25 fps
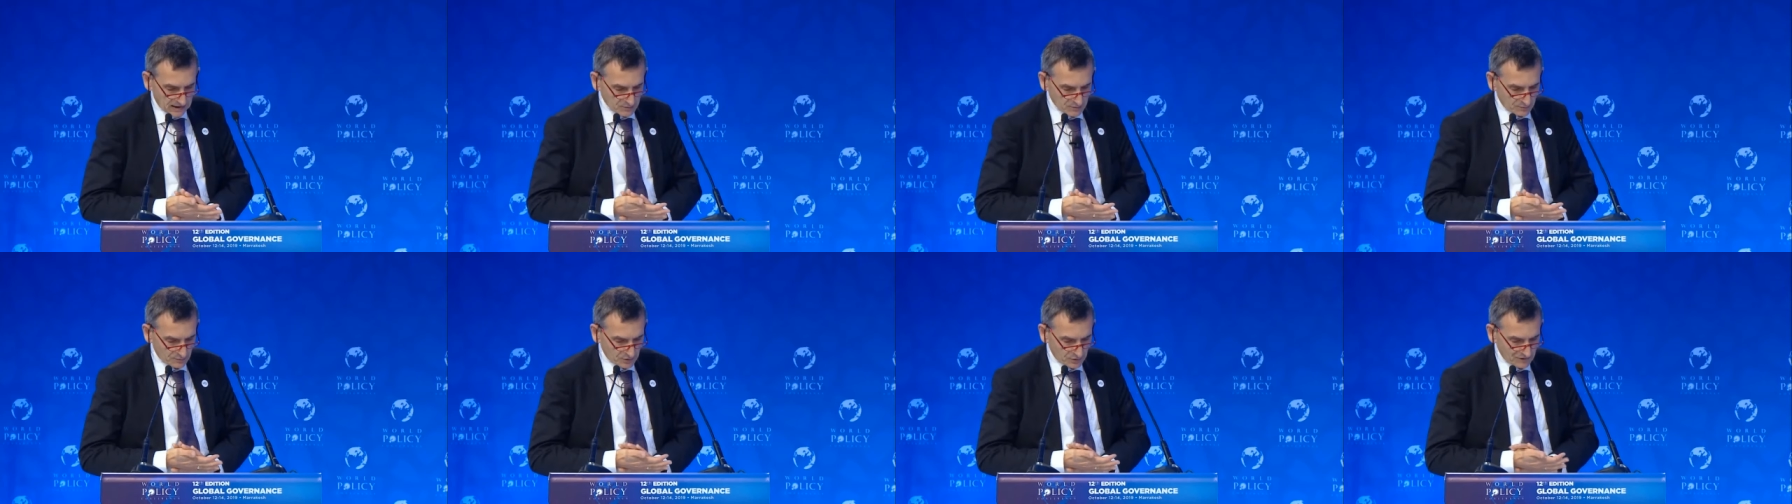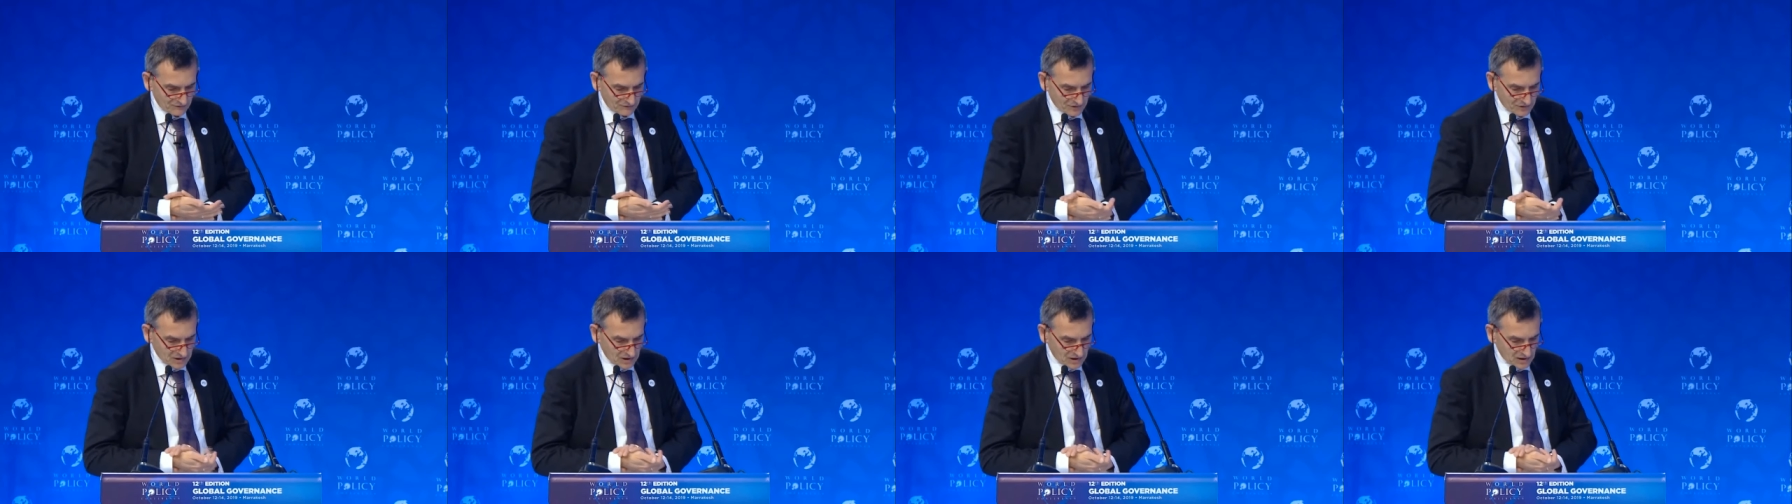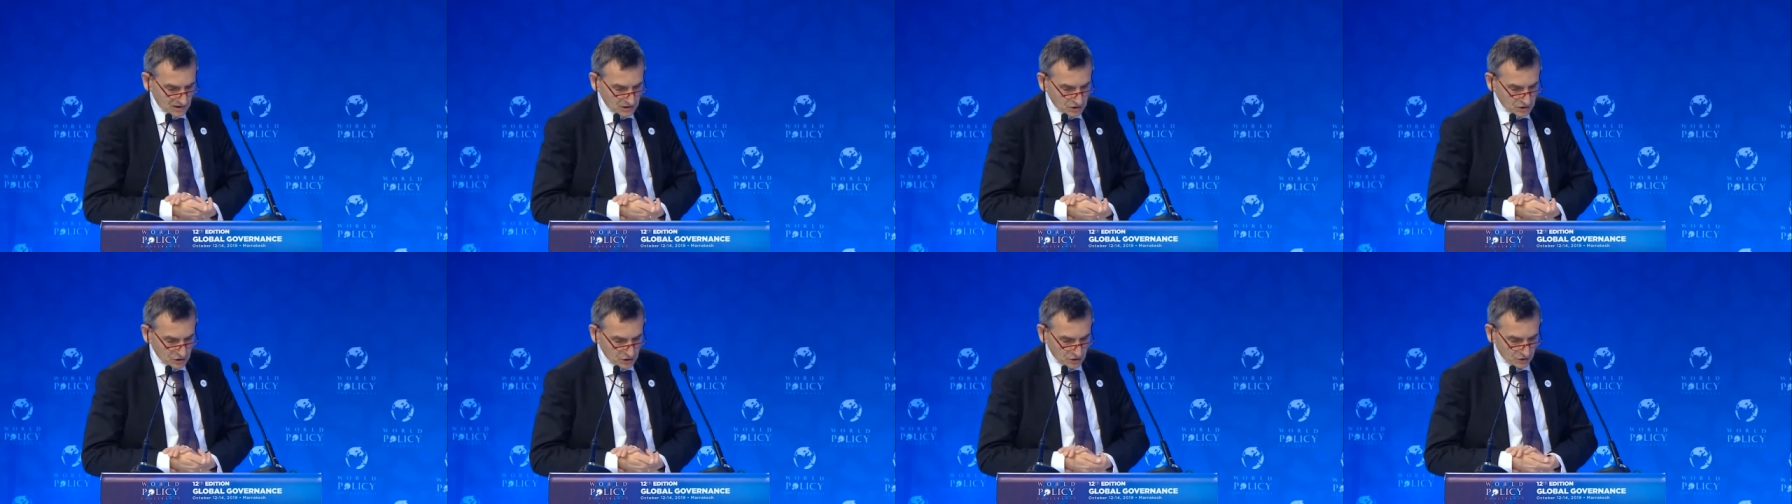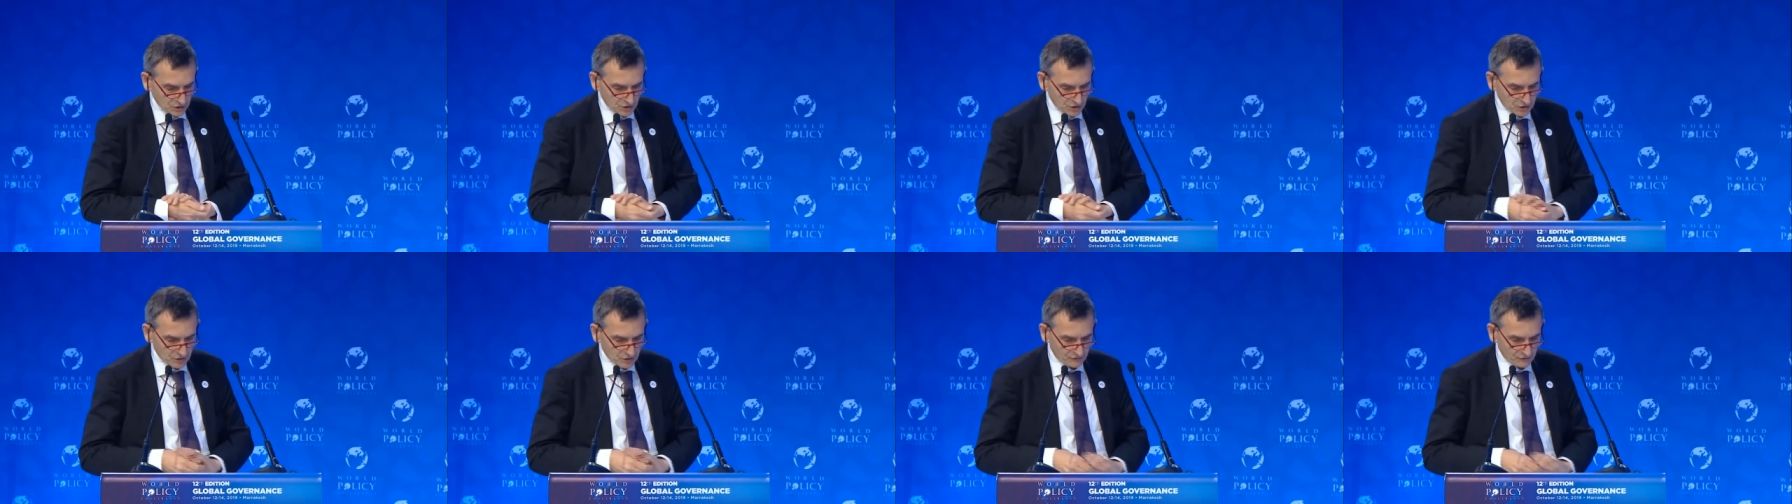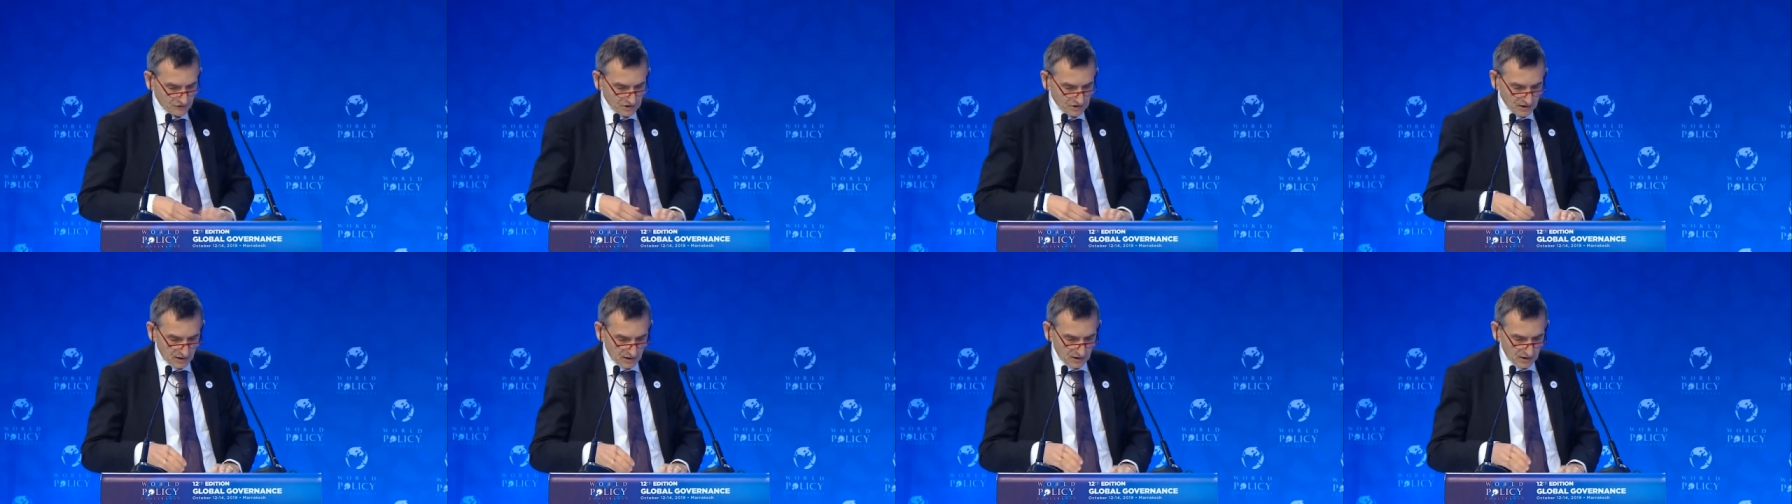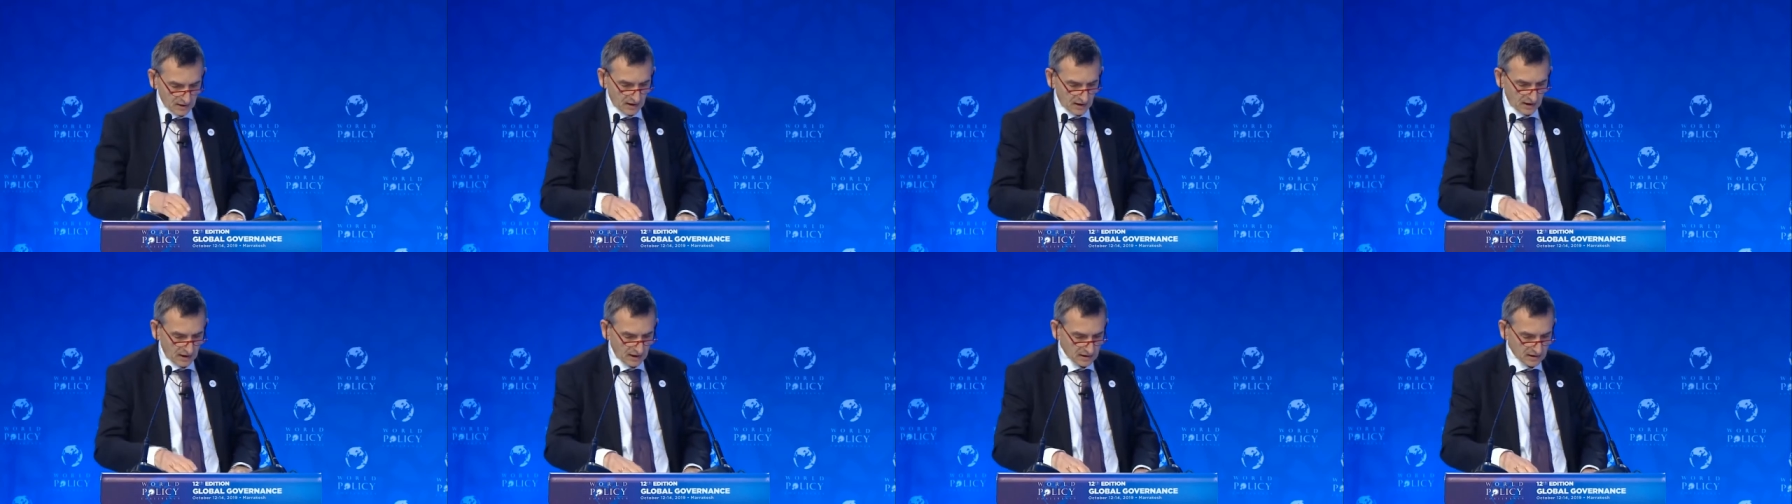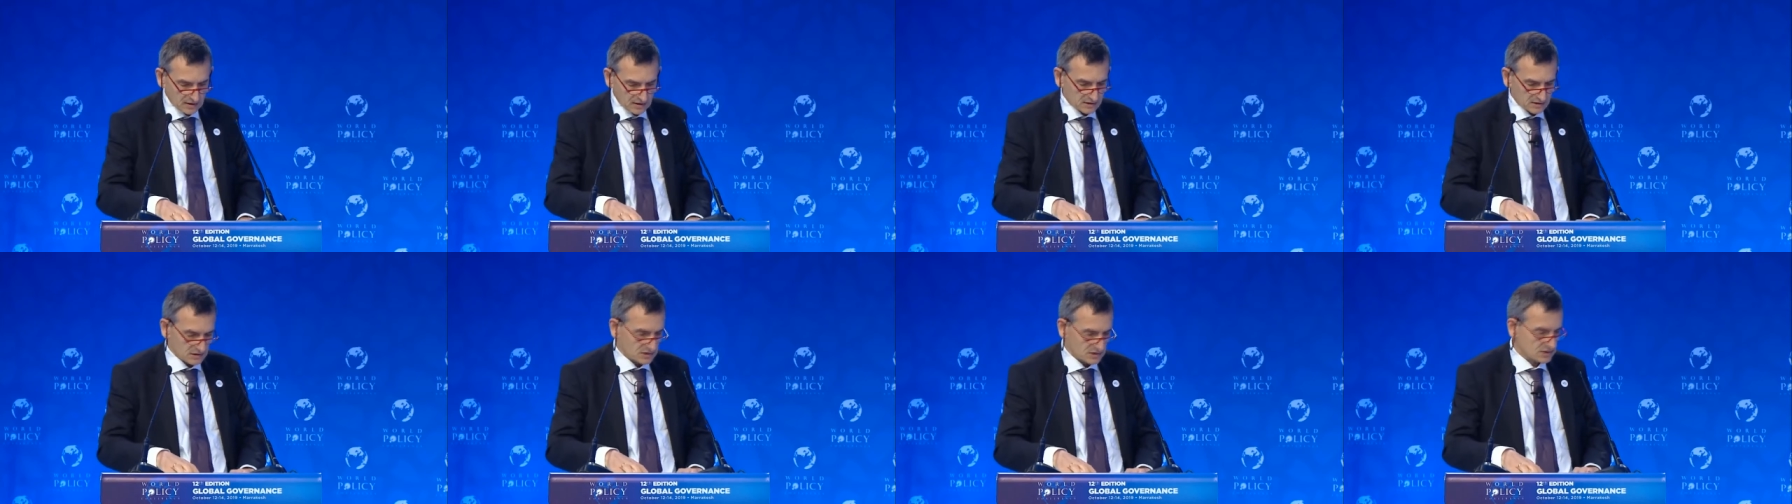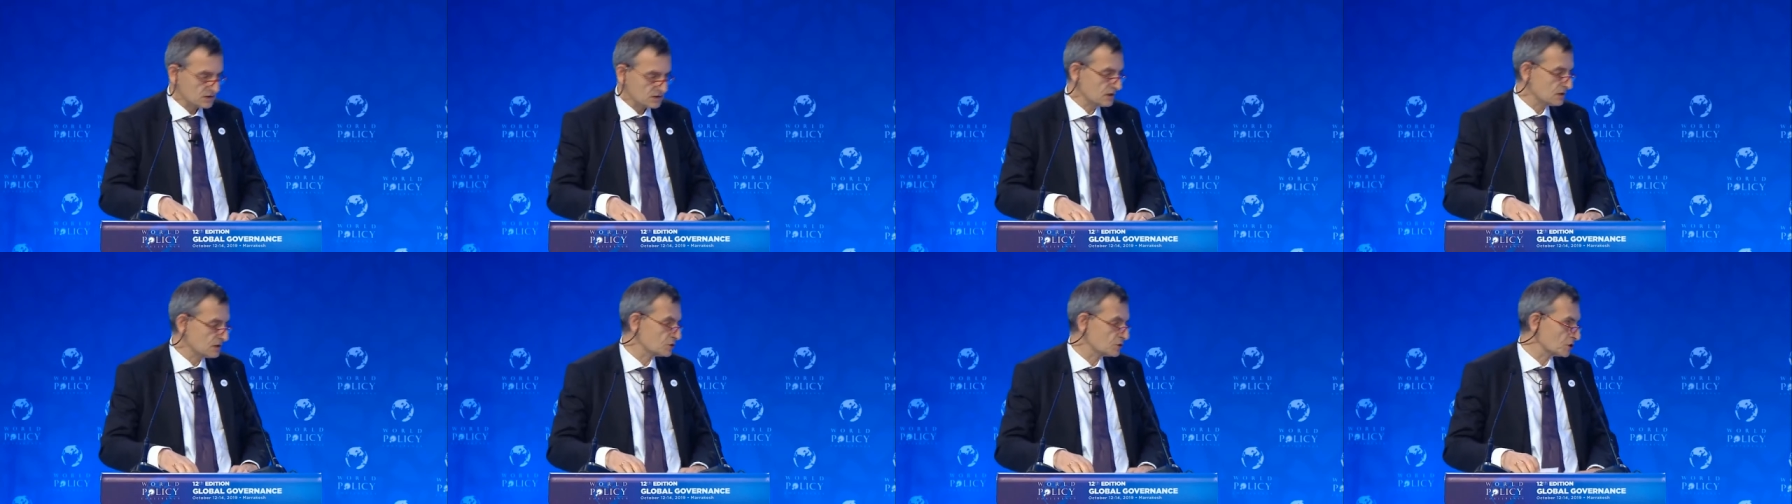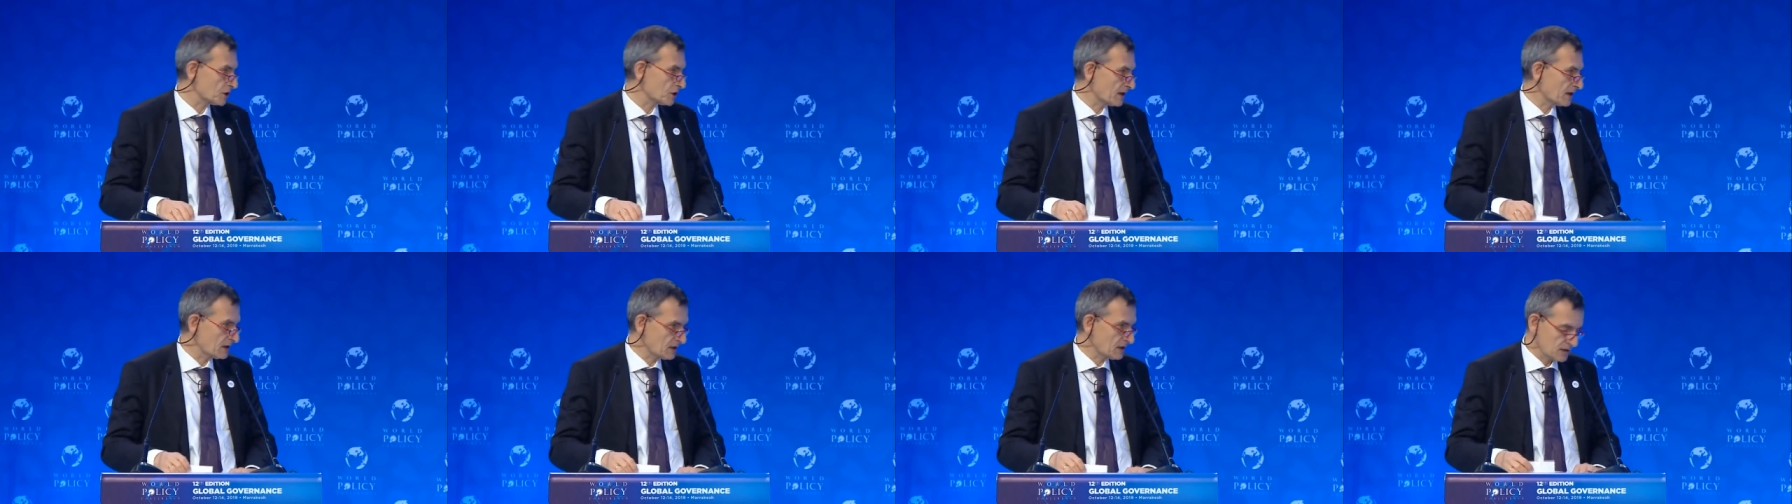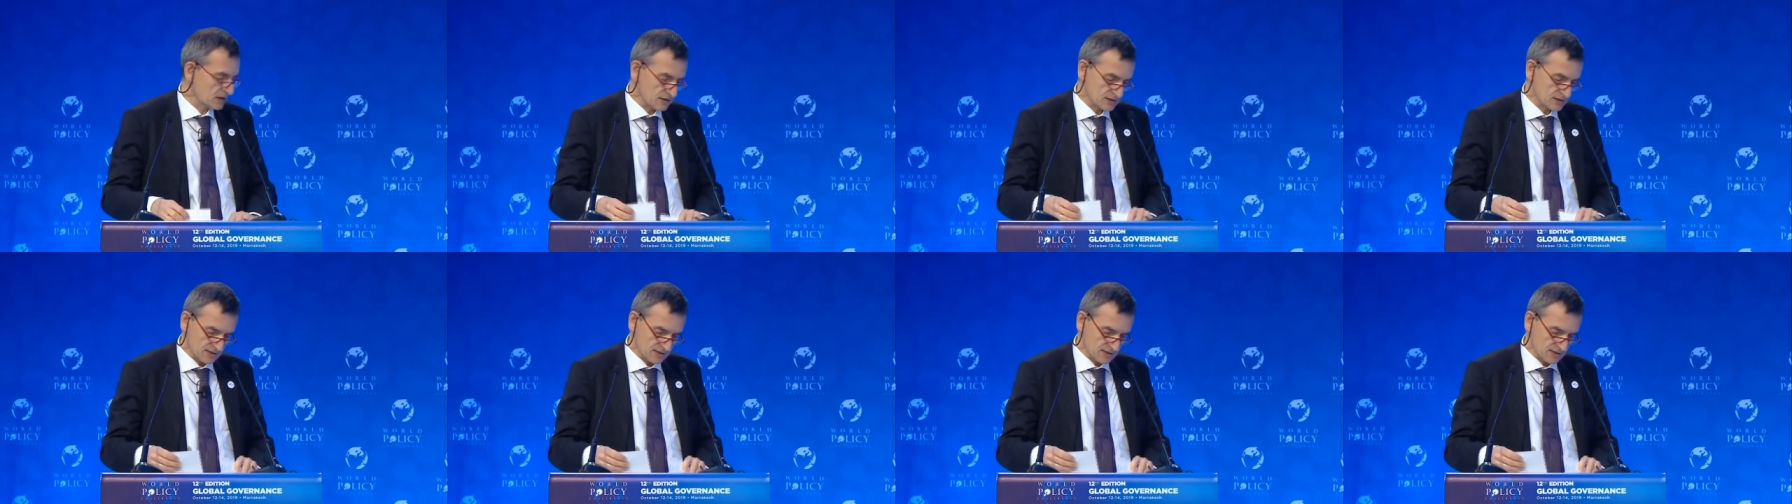previously served at the Chinese